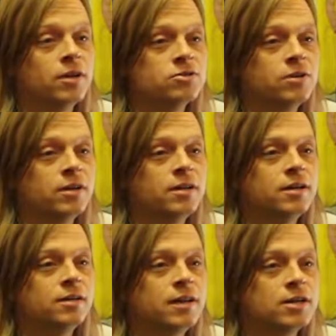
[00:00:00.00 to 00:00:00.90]

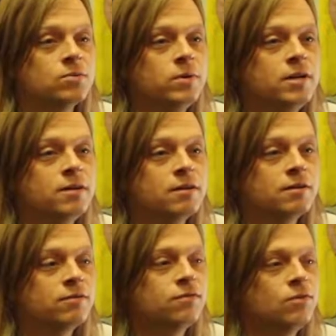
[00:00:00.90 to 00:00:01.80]
Australia next week
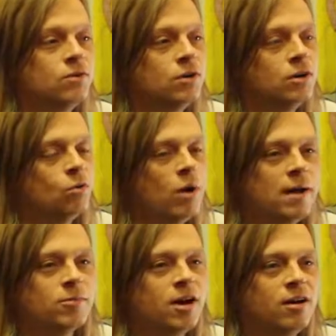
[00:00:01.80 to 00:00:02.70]
for
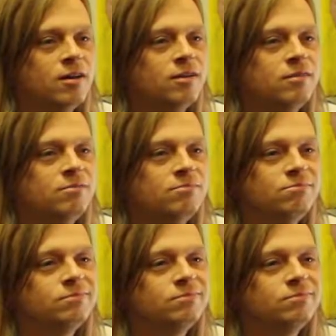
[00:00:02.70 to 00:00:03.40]
WhamCon,